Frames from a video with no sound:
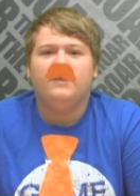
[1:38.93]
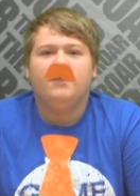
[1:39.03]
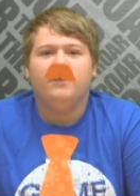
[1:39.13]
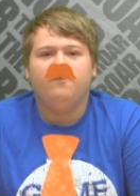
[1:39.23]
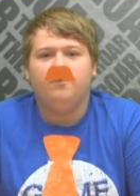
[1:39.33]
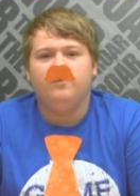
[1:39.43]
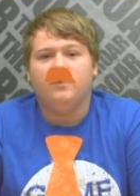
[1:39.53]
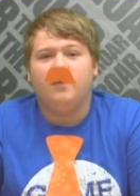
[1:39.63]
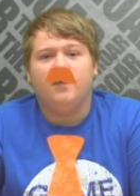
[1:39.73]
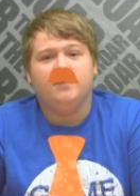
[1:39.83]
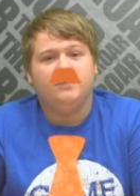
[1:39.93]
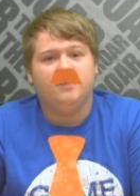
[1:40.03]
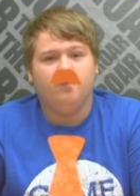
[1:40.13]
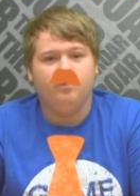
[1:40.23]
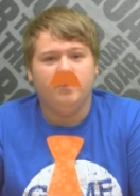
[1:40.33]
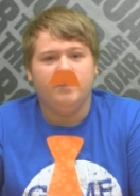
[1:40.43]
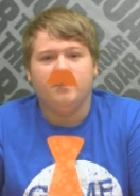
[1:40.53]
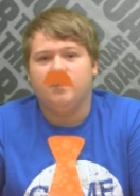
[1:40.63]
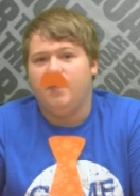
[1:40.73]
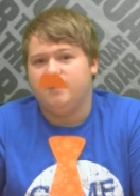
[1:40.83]
if you did not attend the
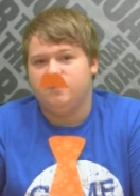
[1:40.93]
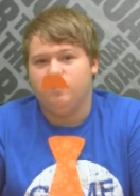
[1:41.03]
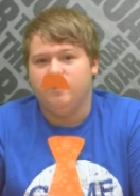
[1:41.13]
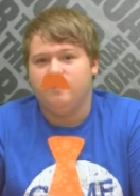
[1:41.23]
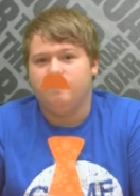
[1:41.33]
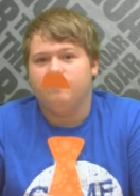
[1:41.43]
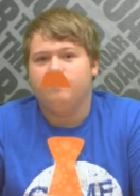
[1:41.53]
meeting last week.